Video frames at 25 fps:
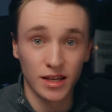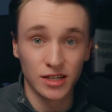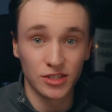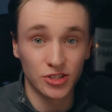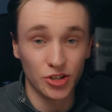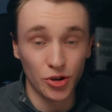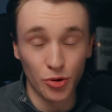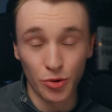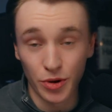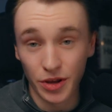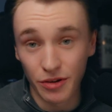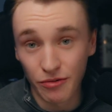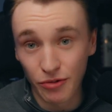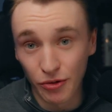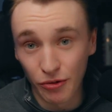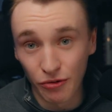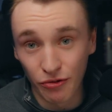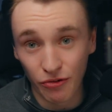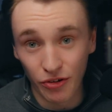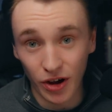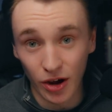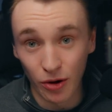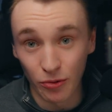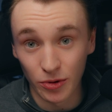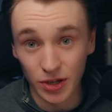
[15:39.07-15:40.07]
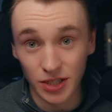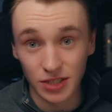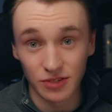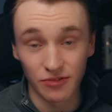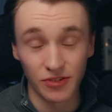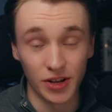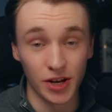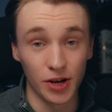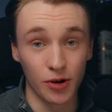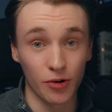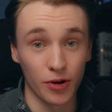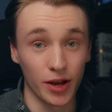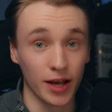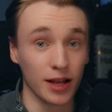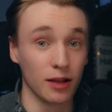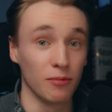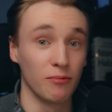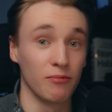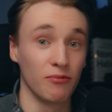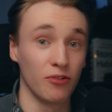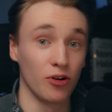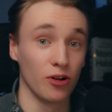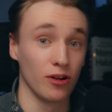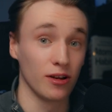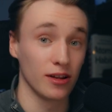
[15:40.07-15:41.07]
So if you found this video
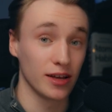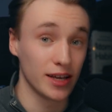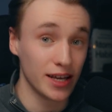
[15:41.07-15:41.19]
helpful,